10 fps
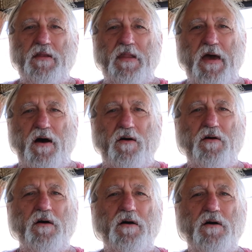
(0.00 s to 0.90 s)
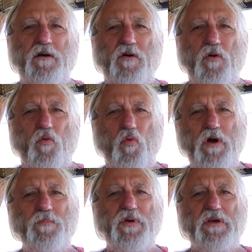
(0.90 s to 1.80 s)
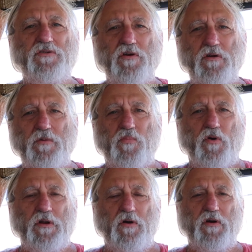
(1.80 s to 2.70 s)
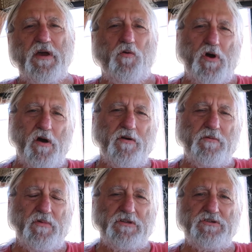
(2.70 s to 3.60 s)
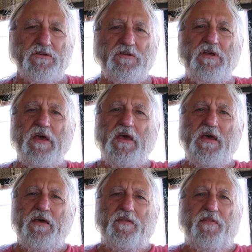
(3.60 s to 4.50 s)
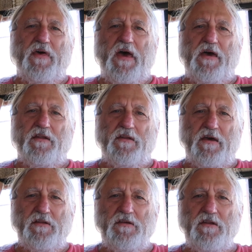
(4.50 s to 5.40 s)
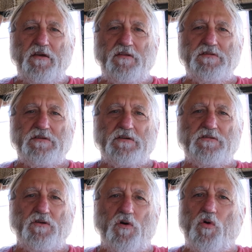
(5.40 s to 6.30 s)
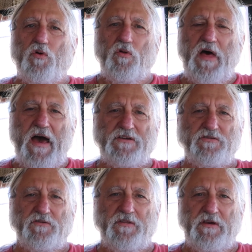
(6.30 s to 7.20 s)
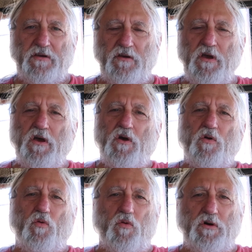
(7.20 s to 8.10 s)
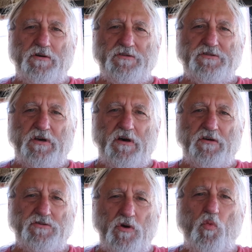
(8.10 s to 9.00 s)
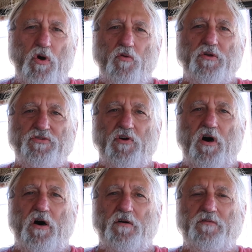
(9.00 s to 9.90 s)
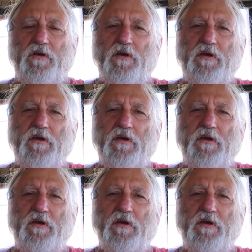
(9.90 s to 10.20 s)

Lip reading: Now, one big turning point, okay, we already mentioned that in 1986 the whole axle thing was somewhat resolved,